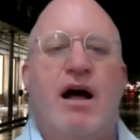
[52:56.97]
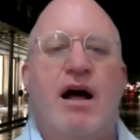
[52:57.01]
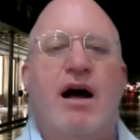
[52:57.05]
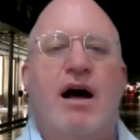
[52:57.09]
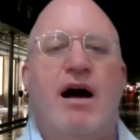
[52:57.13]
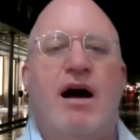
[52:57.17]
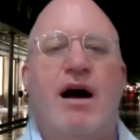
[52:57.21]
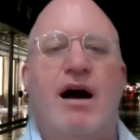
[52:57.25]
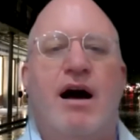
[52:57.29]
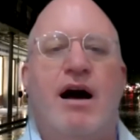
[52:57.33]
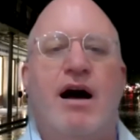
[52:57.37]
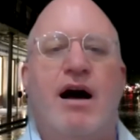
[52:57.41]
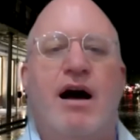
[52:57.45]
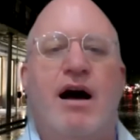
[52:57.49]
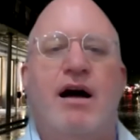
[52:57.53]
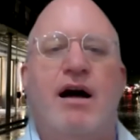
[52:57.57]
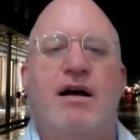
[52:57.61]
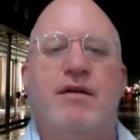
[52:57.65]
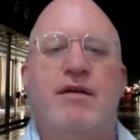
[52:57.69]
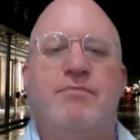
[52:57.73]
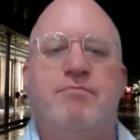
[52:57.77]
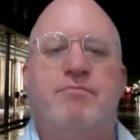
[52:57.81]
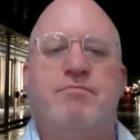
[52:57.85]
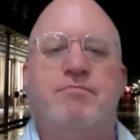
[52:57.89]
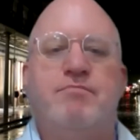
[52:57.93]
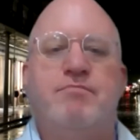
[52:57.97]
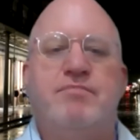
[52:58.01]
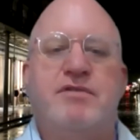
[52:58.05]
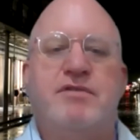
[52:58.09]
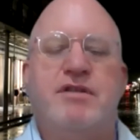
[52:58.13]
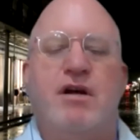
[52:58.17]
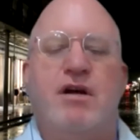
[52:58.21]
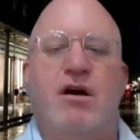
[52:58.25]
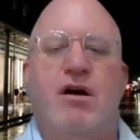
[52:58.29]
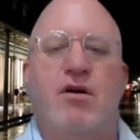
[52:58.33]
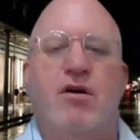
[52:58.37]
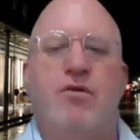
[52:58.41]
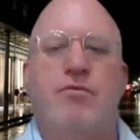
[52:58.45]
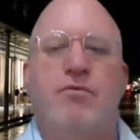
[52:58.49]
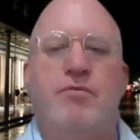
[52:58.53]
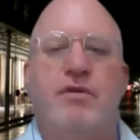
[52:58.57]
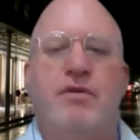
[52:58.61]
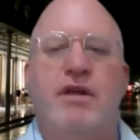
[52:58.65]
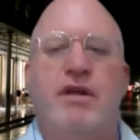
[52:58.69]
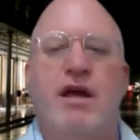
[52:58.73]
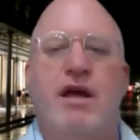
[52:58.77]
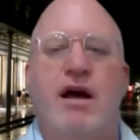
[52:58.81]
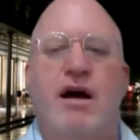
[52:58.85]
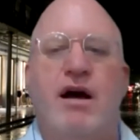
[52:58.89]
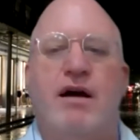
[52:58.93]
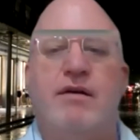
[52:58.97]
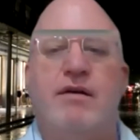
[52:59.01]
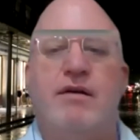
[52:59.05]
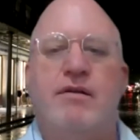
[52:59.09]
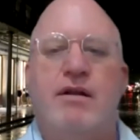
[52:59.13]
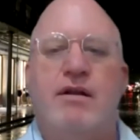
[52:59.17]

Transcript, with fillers: Uh, so yeah,